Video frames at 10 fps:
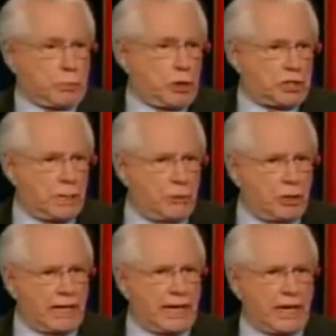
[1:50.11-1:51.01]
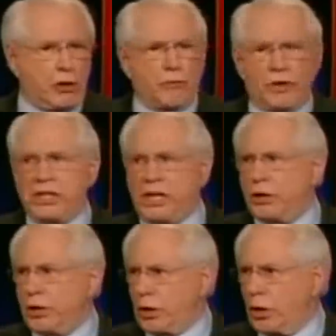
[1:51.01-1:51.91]
George Bush communicated over a
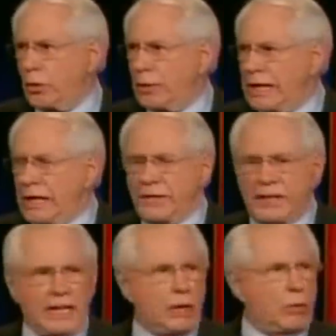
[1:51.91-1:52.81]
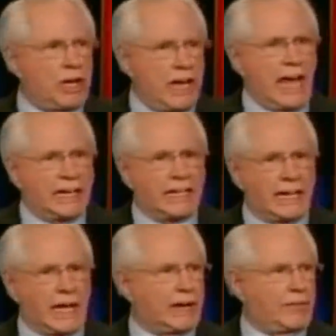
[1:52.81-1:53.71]
year ago that he would
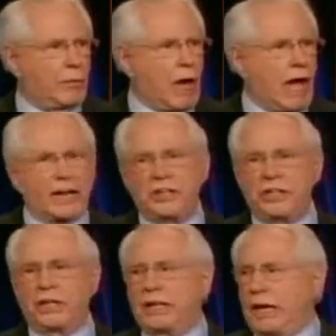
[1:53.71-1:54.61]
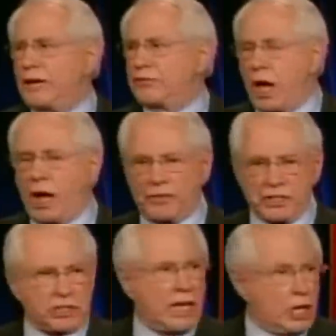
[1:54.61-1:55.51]
not get out of Iraq until he left
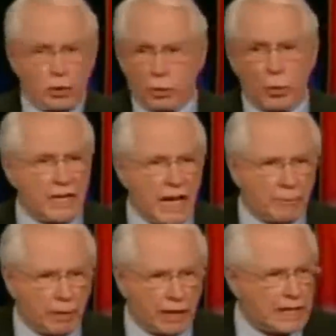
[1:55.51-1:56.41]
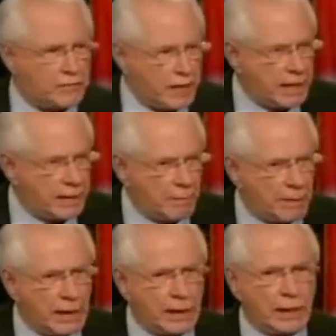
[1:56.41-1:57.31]
office. Do we not believe
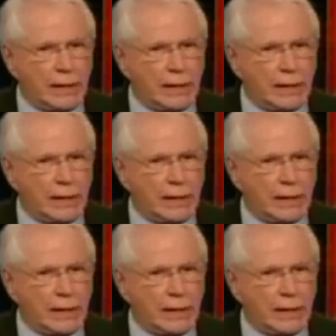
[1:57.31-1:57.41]
him?